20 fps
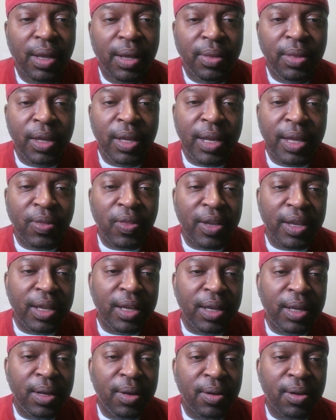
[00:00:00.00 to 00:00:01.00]
Then at the
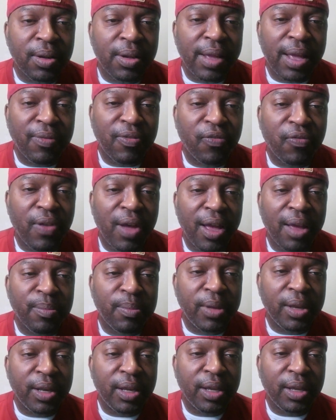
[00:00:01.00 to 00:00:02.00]
end, I'm going to have a
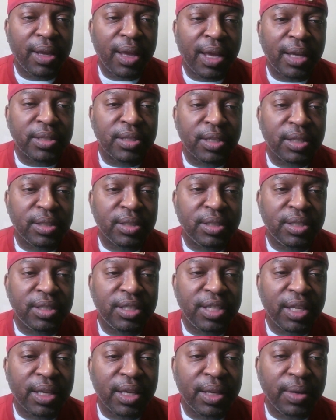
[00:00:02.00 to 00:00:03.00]
5-minute exit
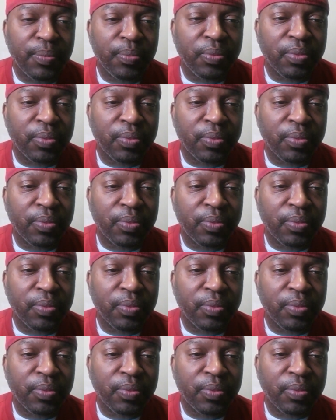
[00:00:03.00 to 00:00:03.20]
ticket.